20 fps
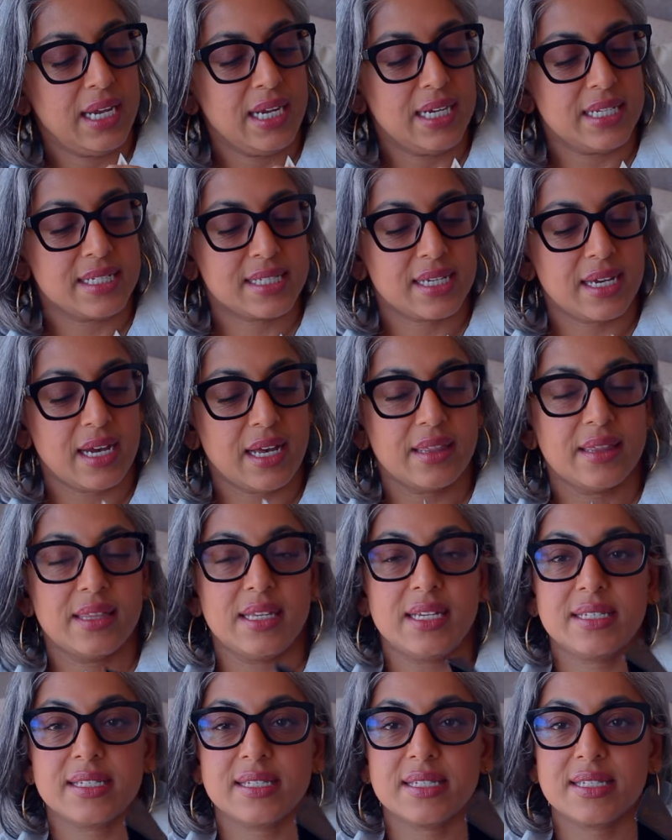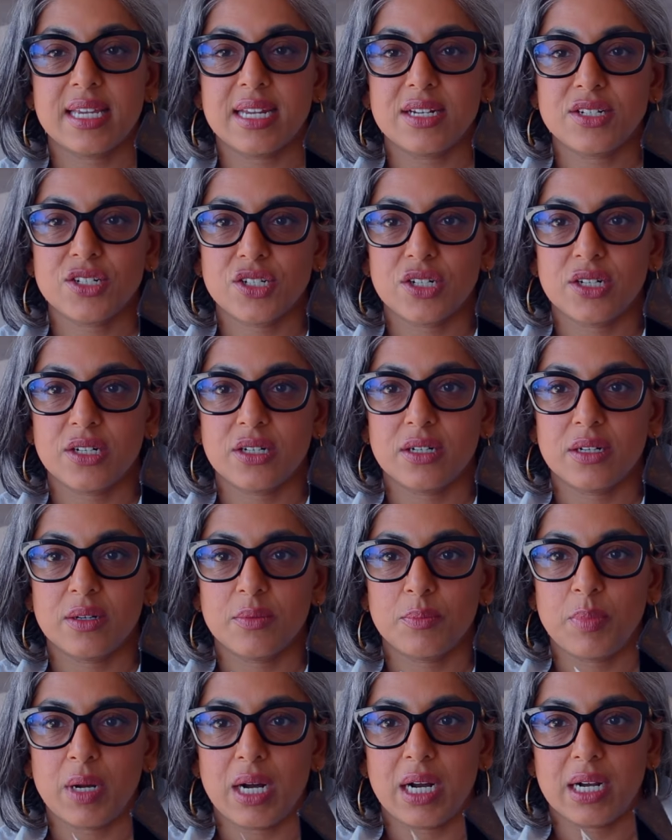It's got the center
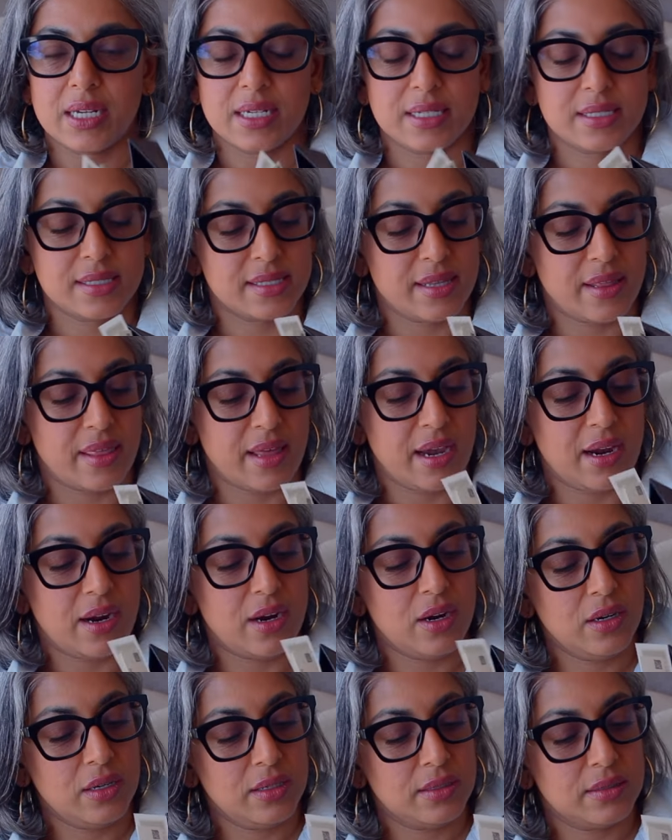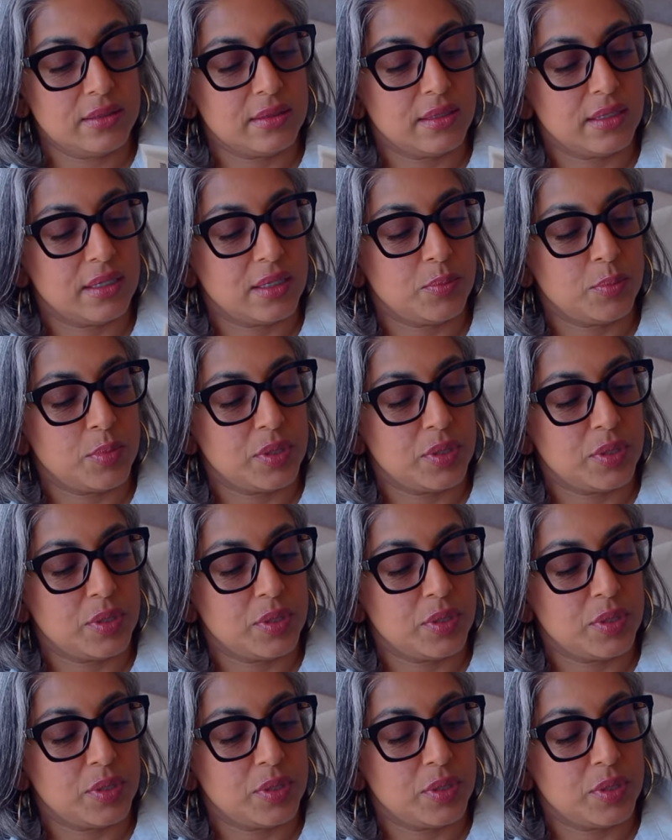pockets there. I'm gonna